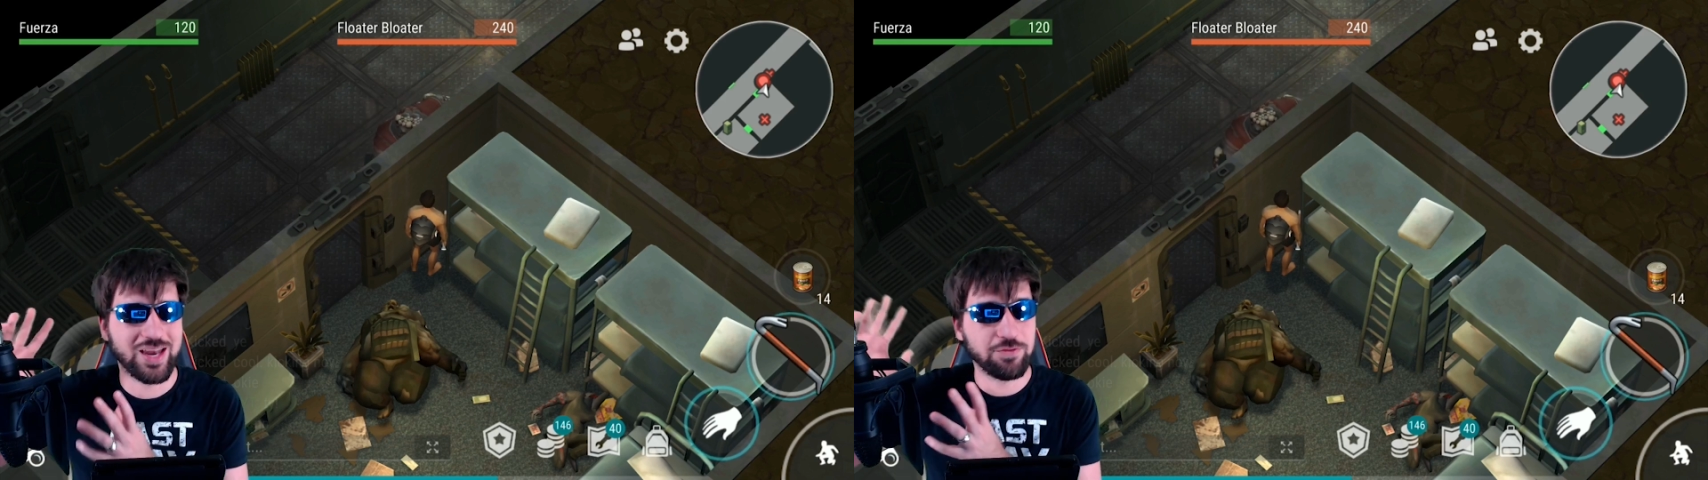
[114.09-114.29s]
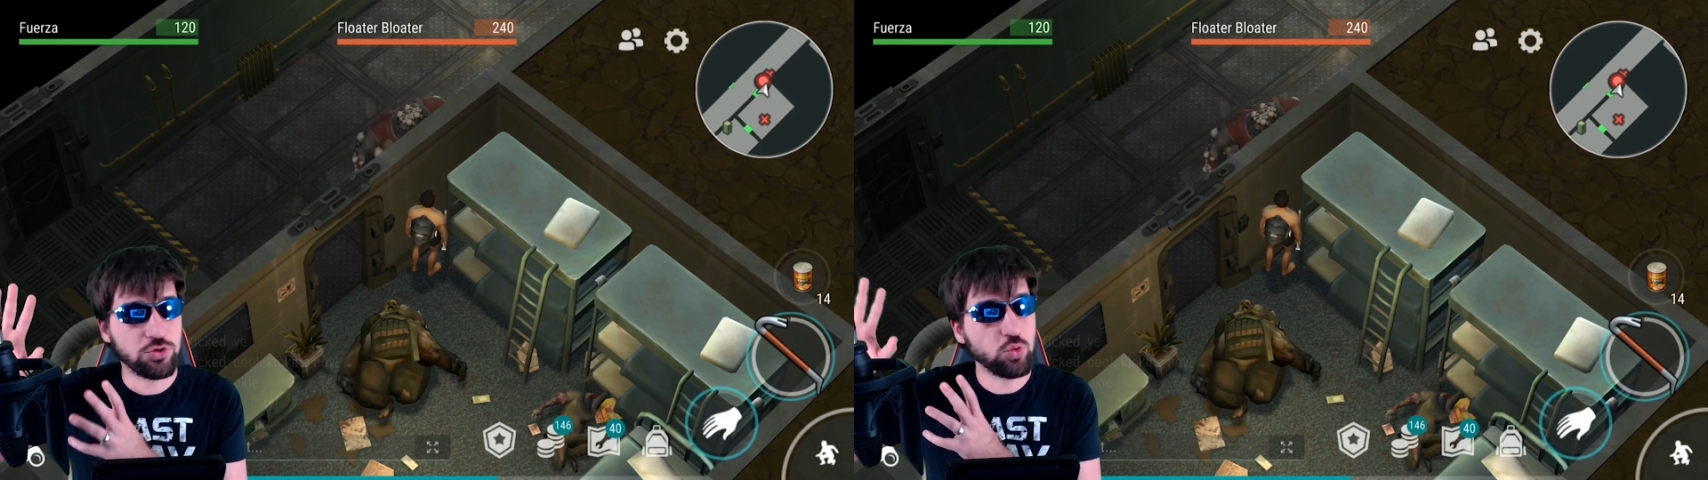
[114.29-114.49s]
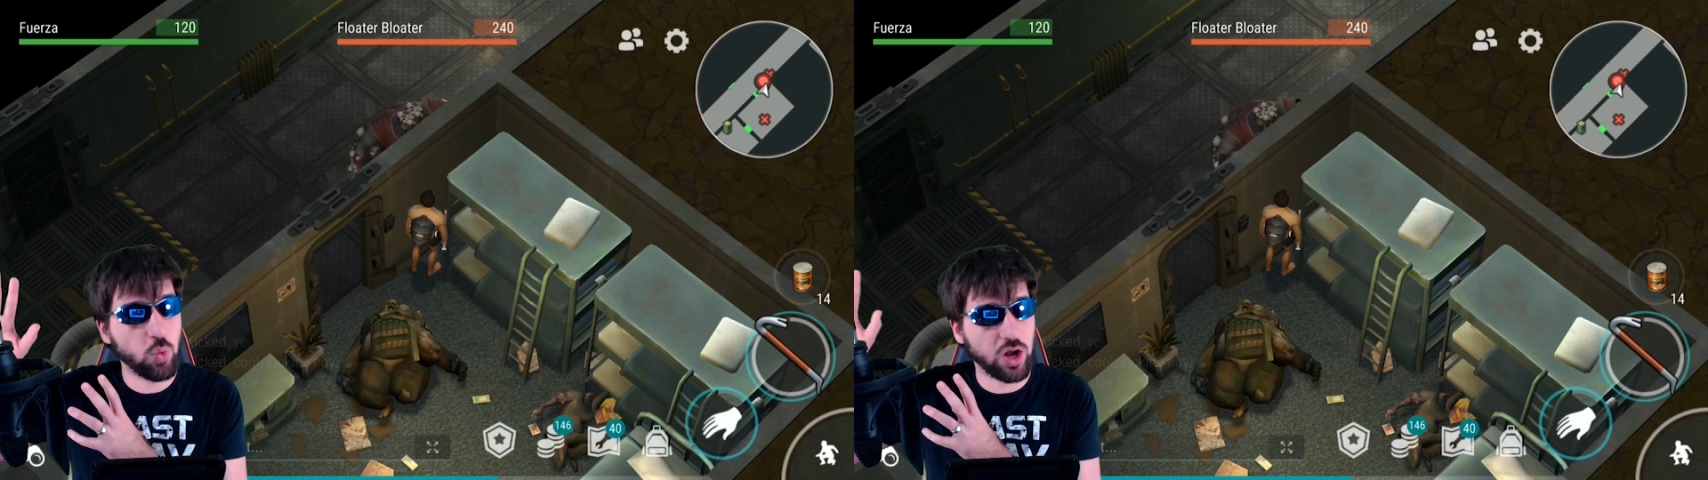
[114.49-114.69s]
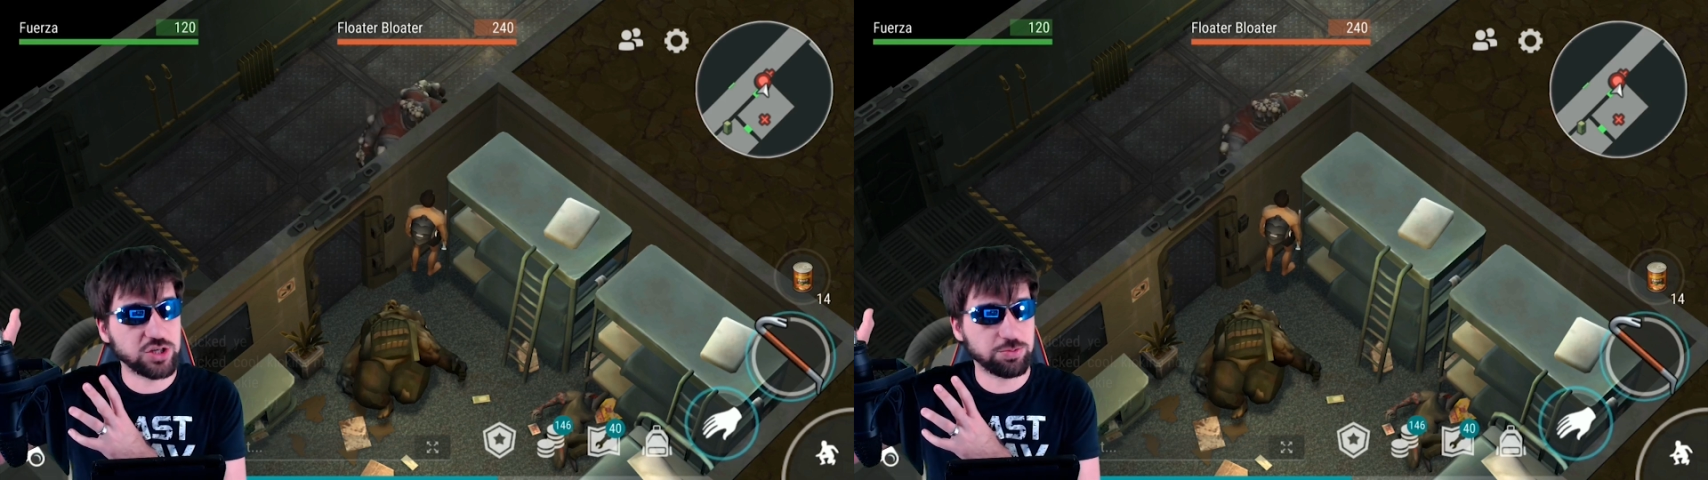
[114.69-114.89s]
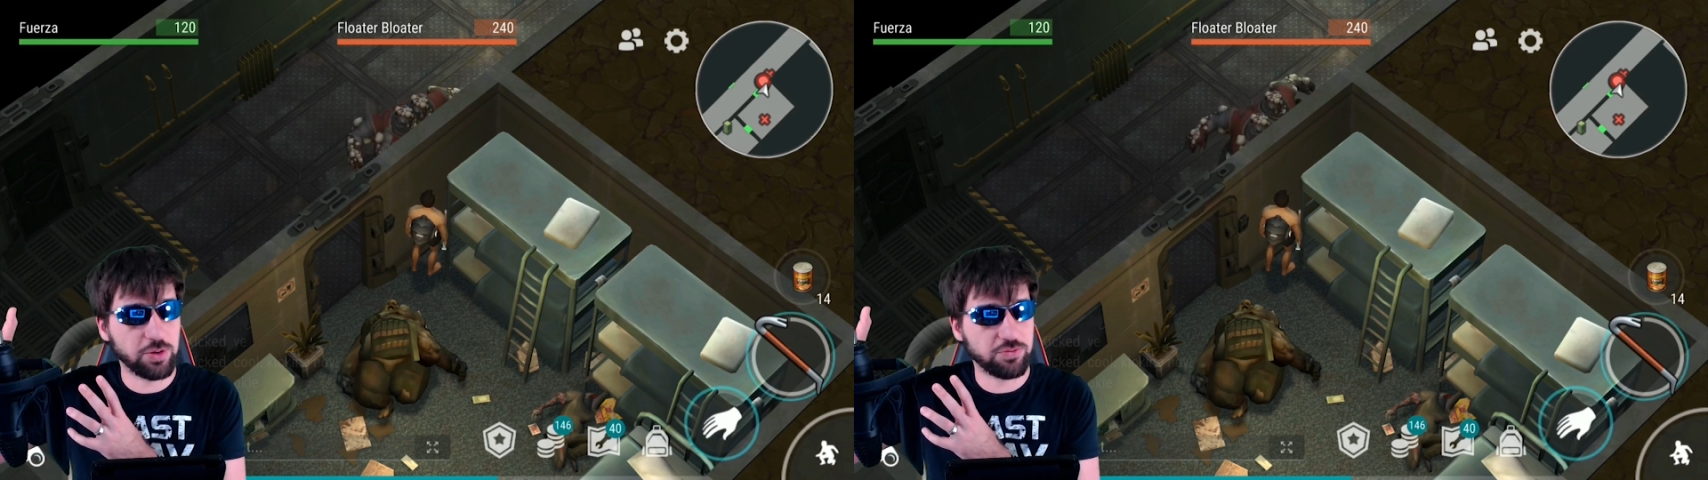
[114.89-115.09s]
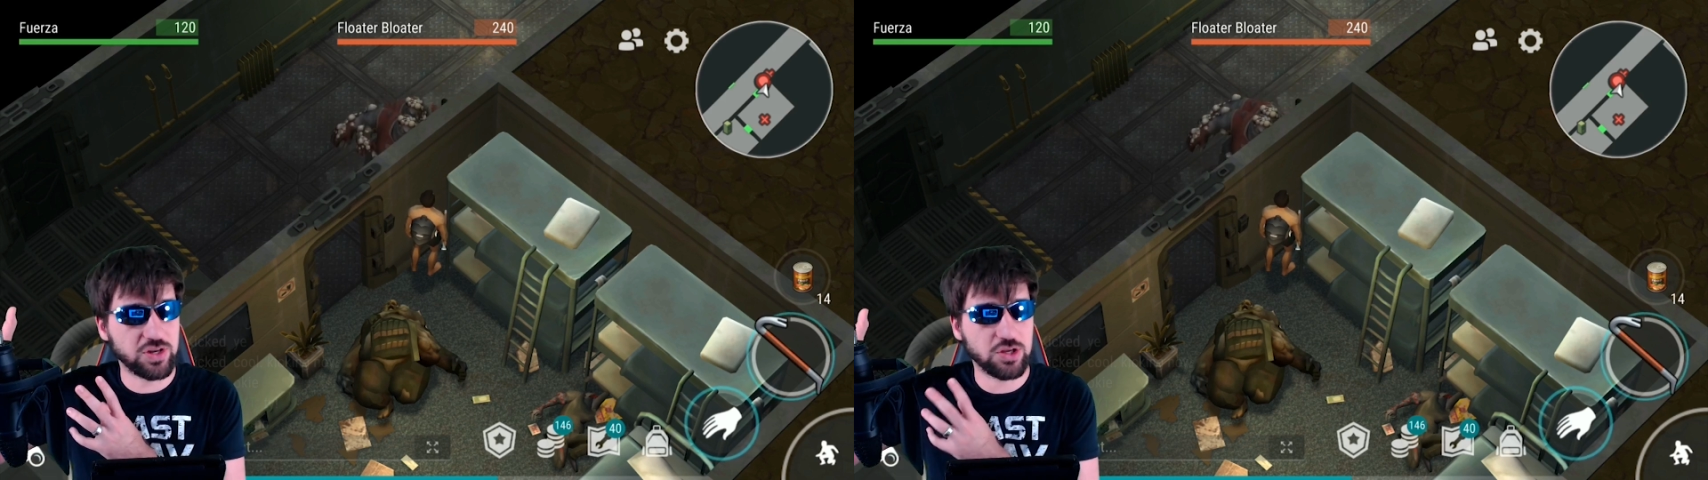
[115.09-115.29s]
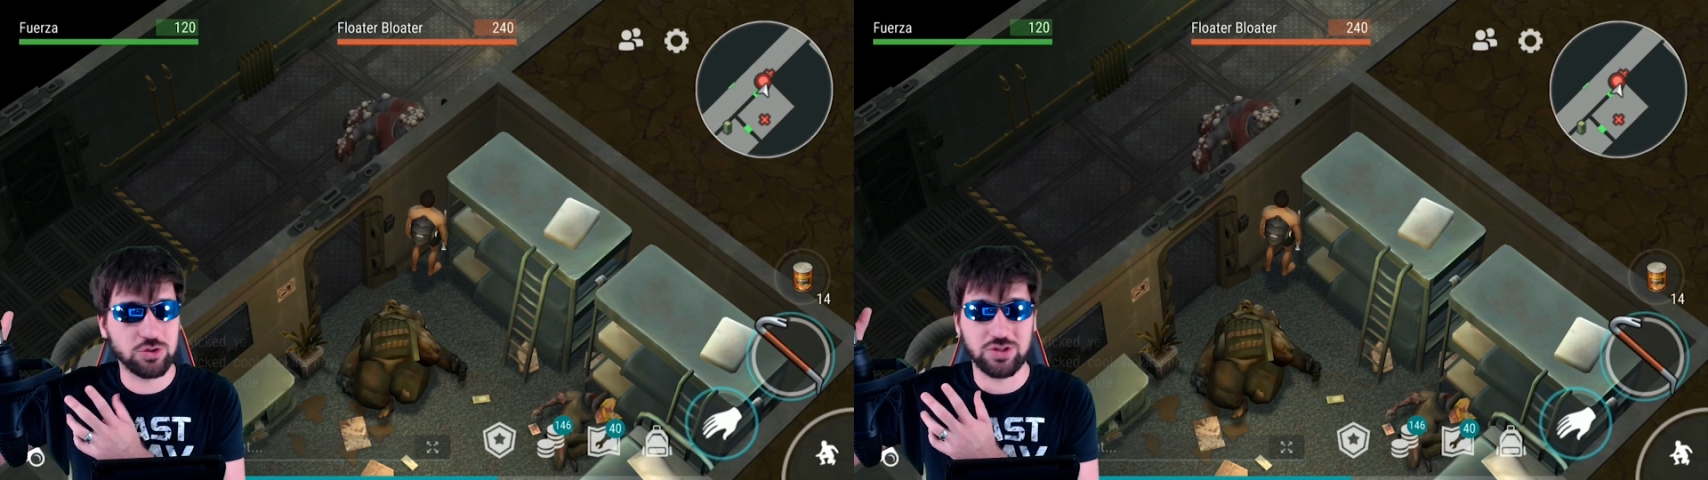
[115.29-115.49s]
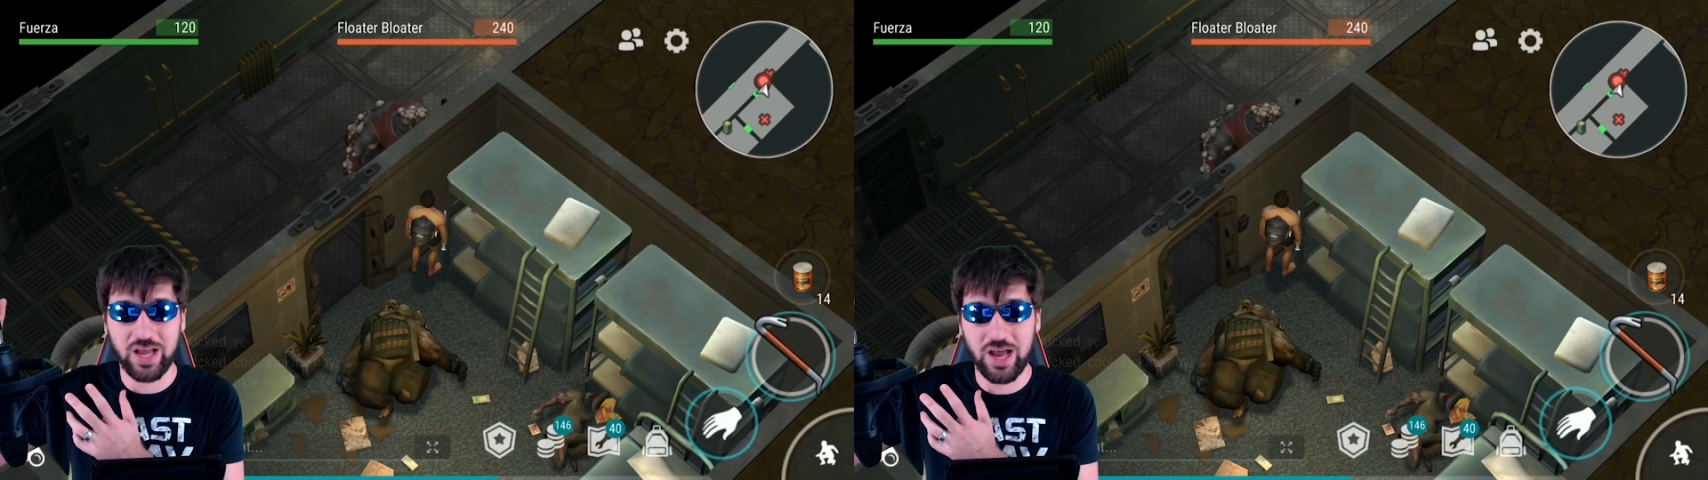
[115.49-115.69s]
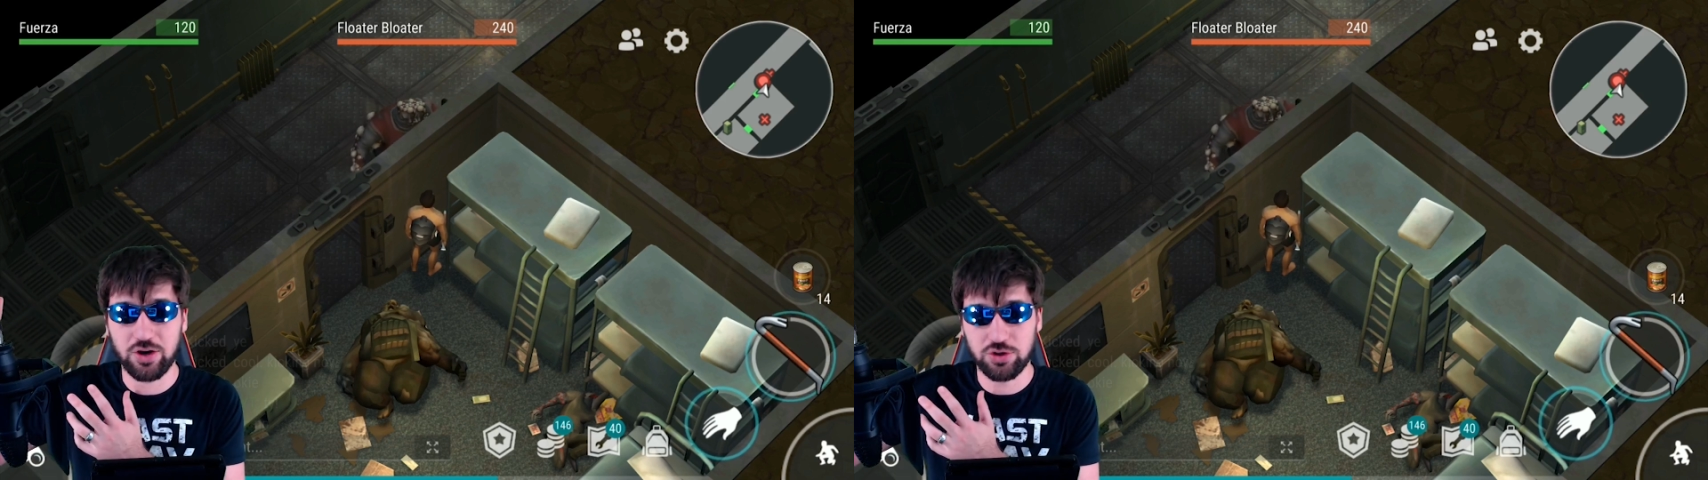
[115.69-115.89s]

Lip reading: and if you watch my videos on how to